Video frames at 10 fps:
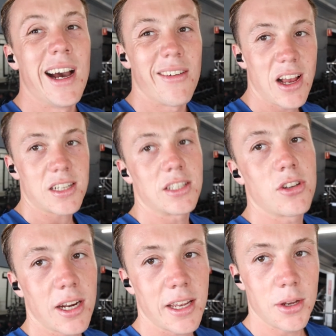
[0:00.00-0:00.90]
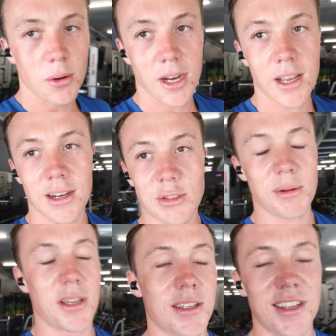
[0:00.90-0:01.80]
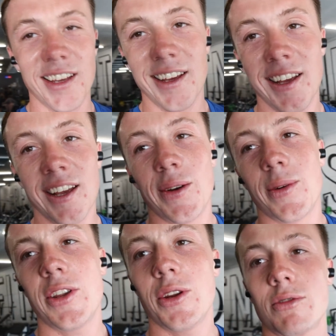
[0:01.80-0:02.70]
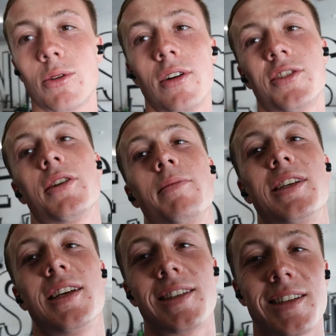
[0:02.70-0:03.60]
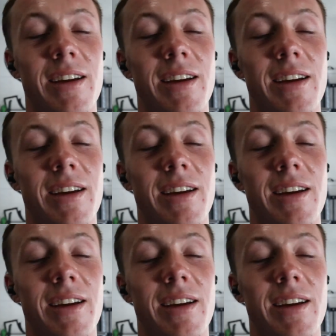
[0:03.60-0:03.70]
of actually tracking your workouts, because when you're doing squats you're going to be 6 or